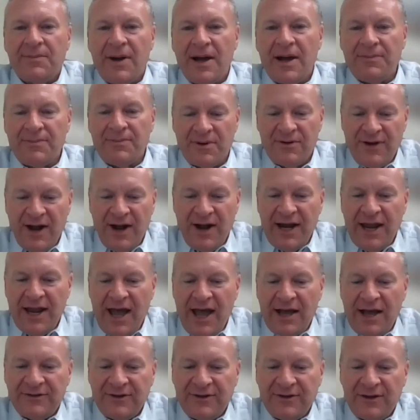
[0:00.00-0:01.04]
by providing
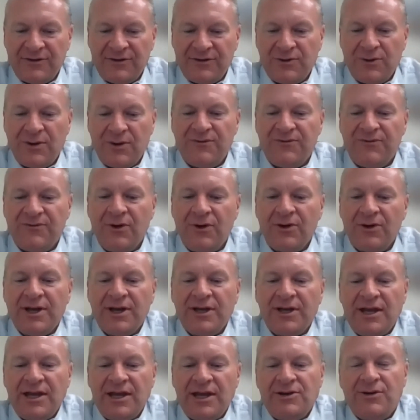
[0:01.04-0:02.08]
access to a full
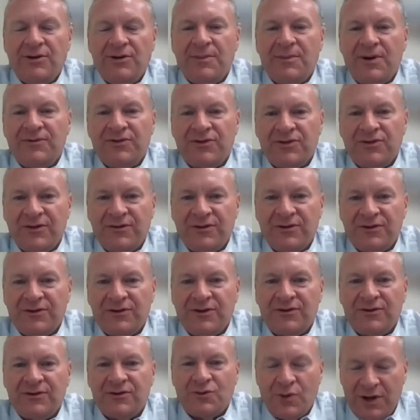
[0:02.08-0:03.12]
continuum of
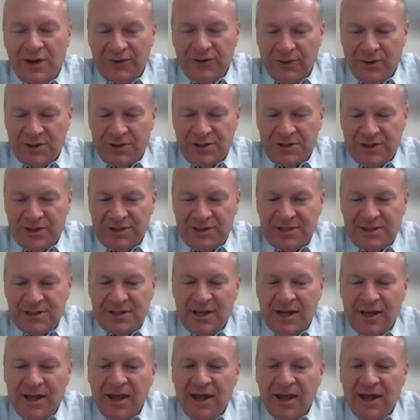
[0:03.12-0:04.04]
services and resources.